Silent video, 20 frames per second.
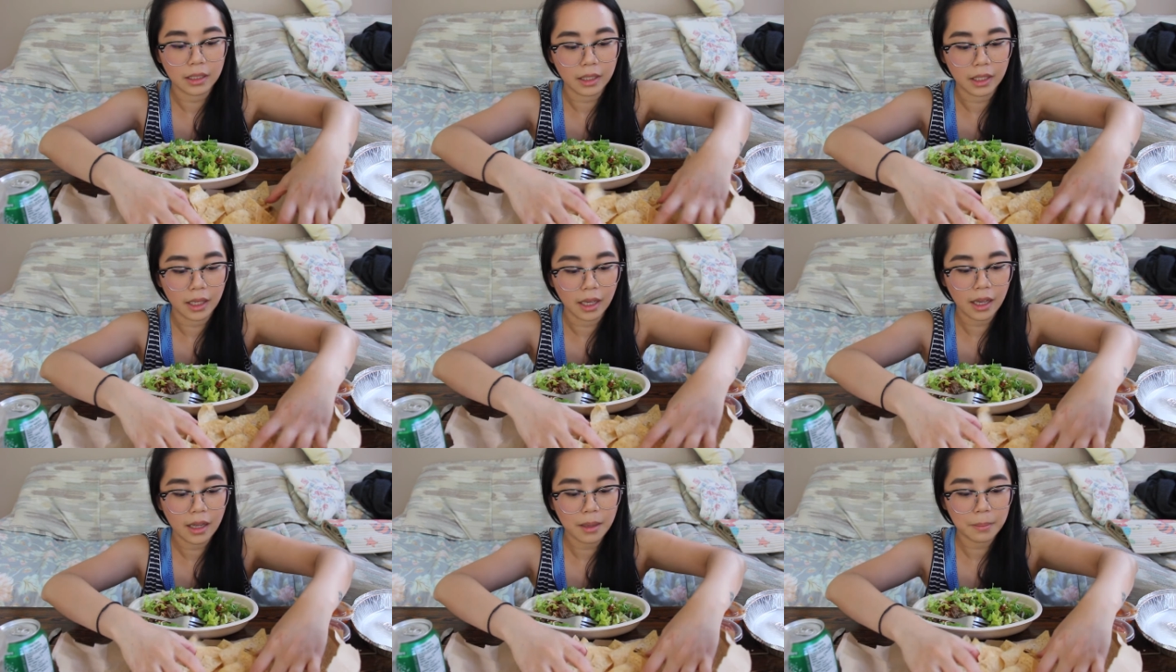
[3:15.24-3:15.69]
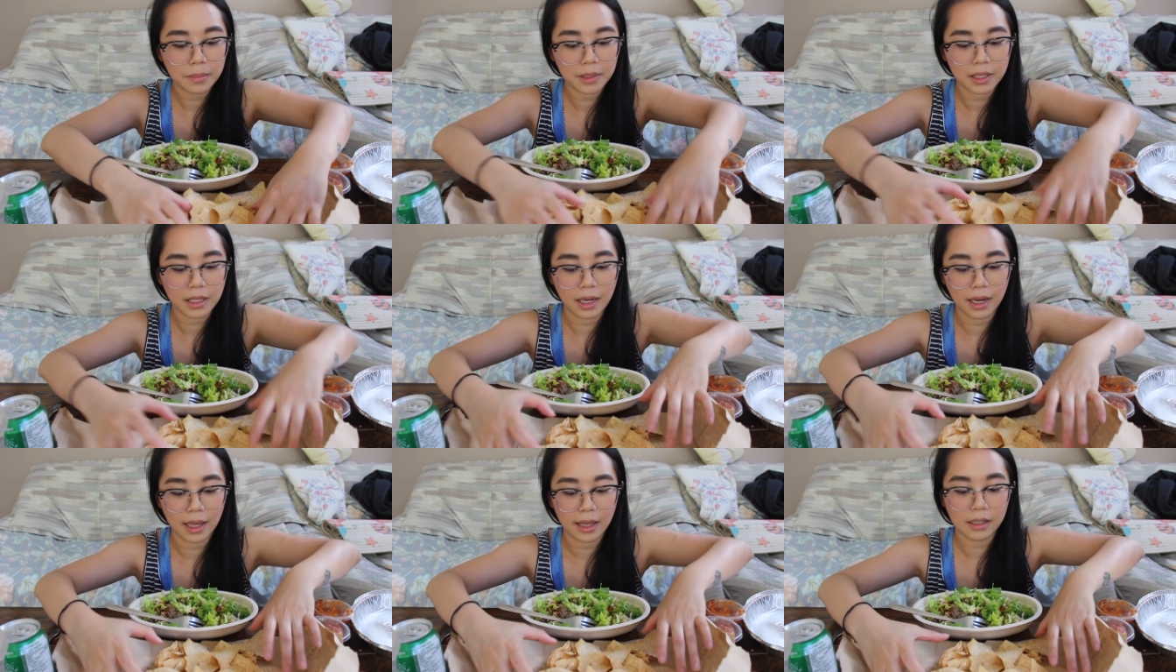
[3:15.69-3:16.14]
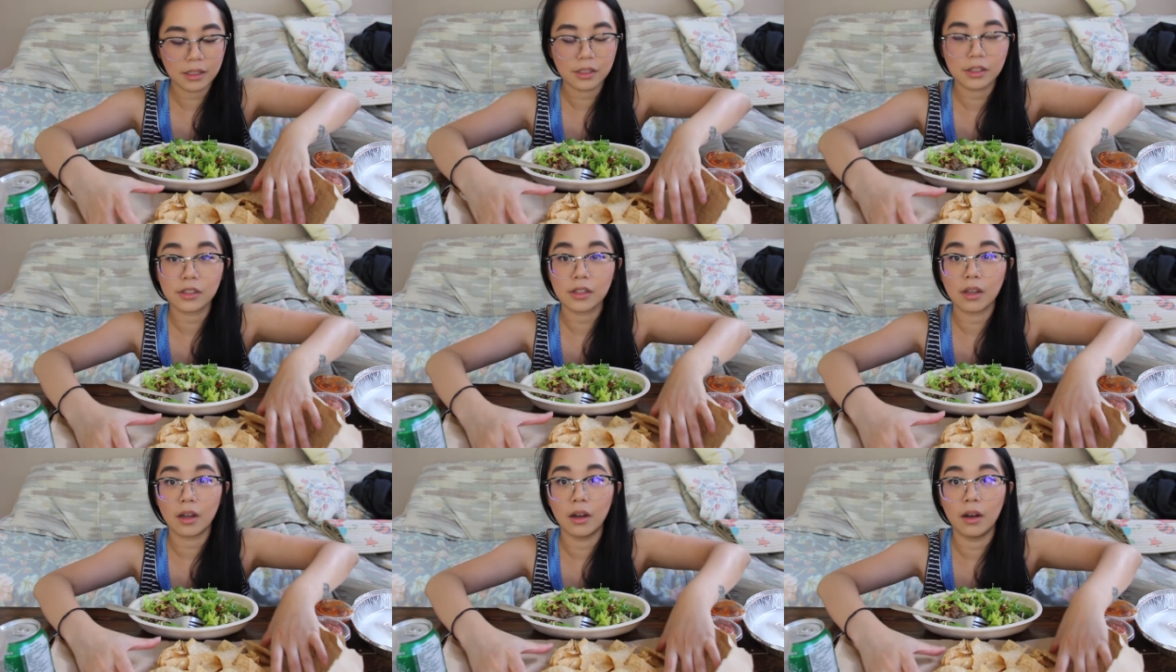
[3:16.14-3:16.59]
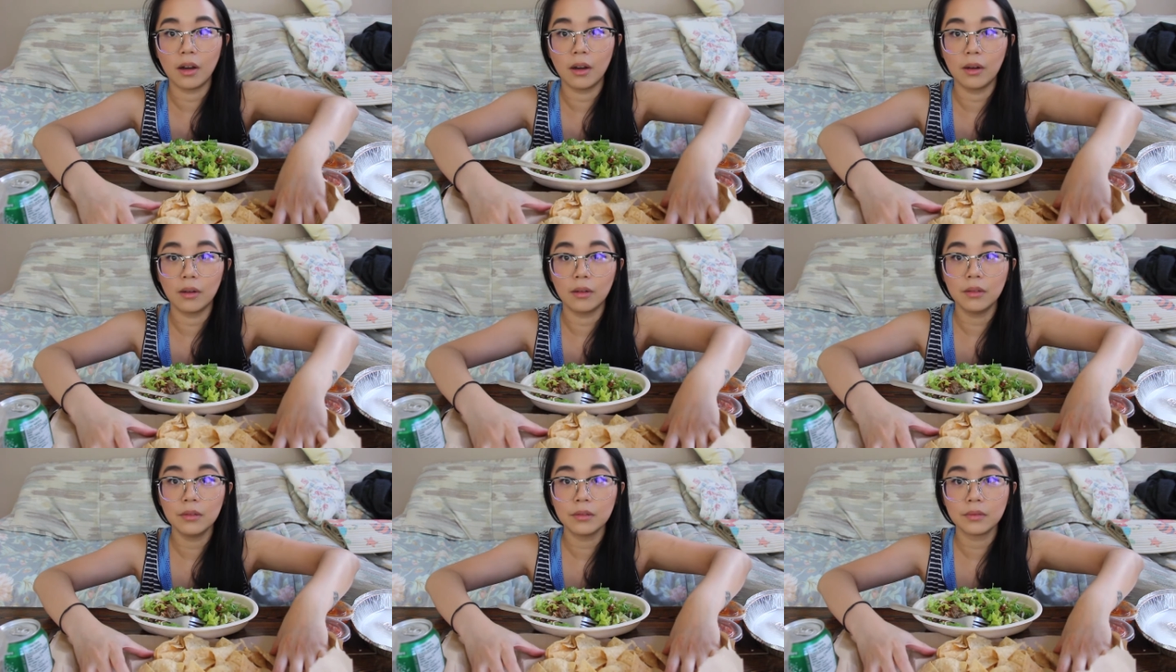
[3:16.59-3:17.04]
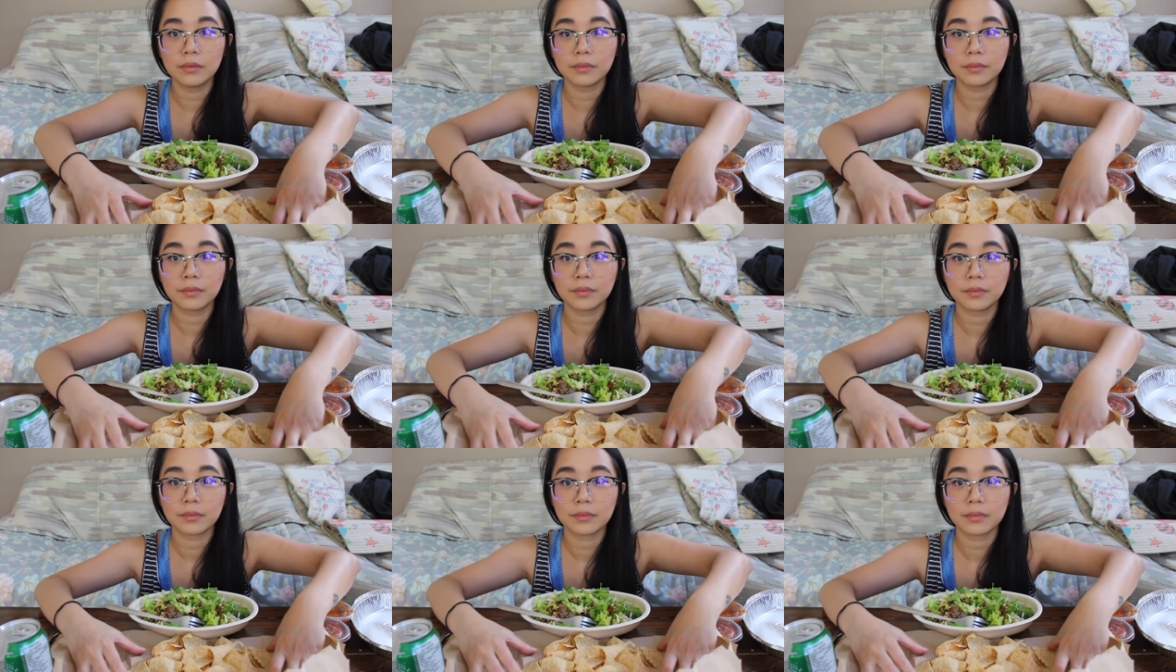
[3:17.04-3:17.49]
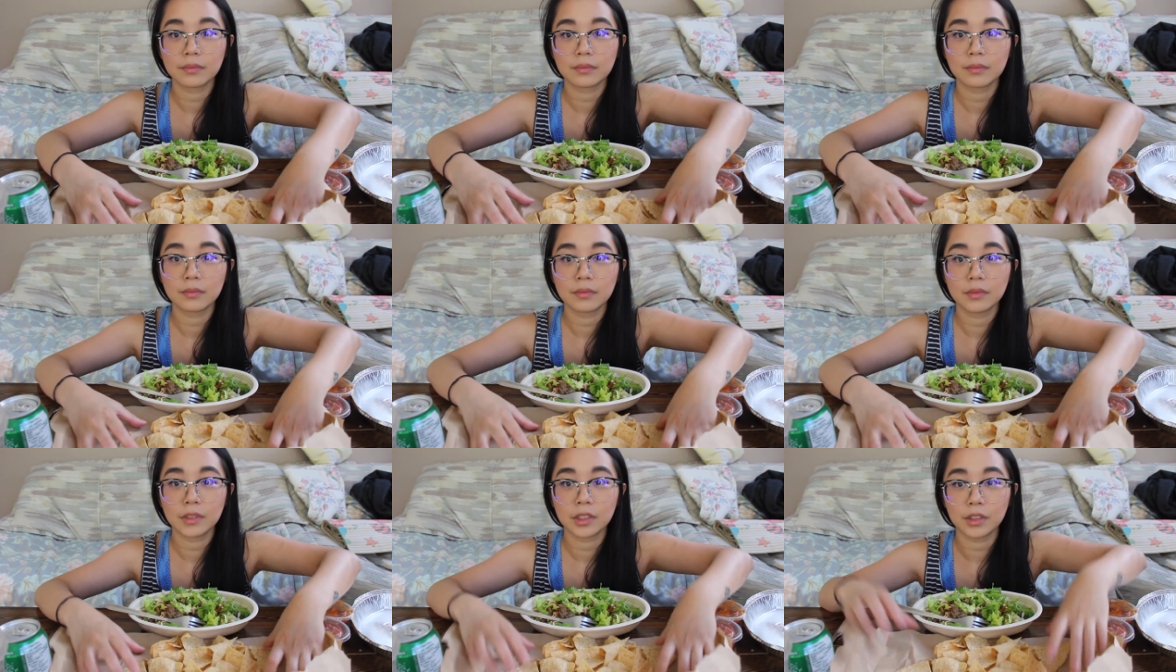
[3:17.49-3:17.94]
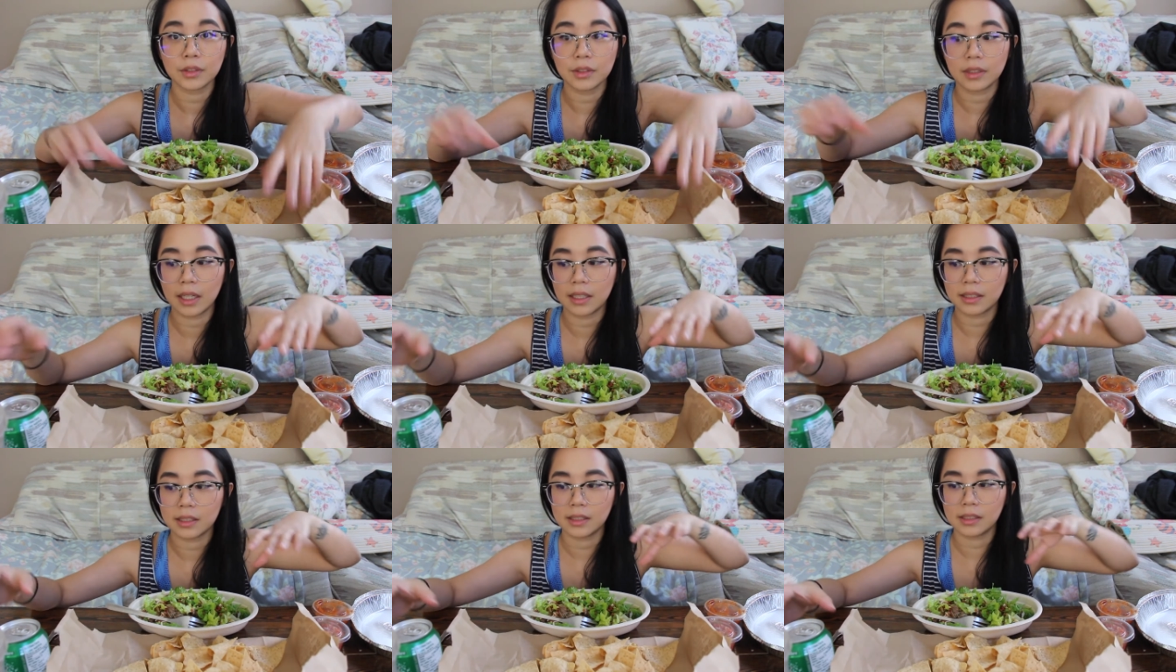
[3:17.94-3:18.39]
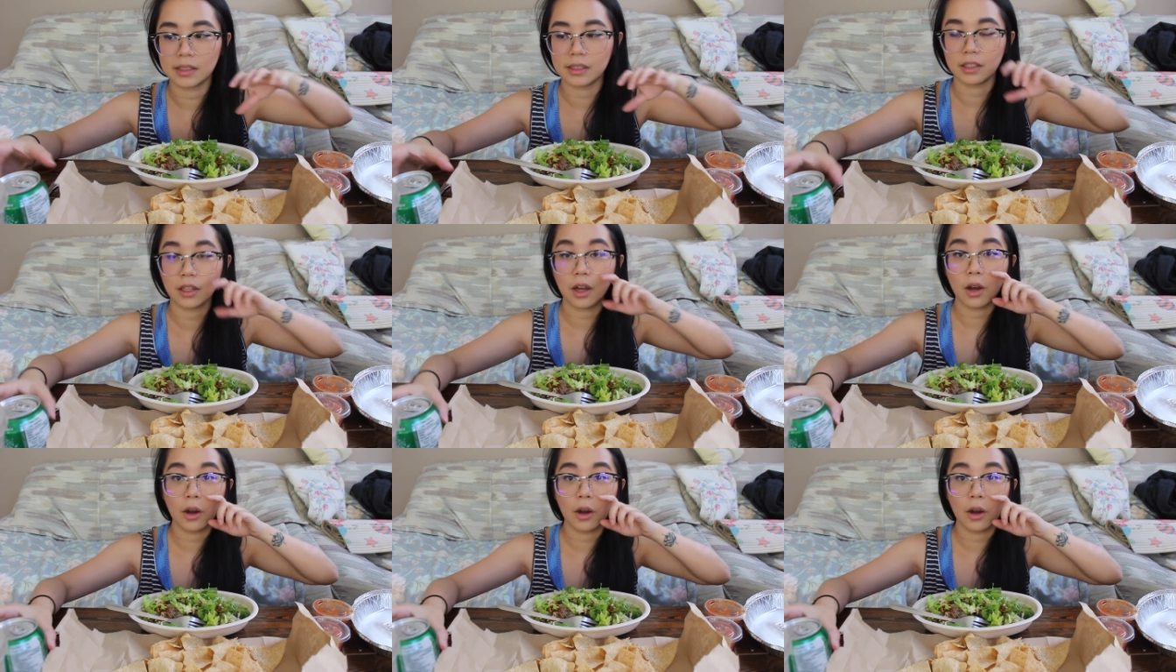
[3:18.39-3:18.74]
Yeah, like so. You guys can see.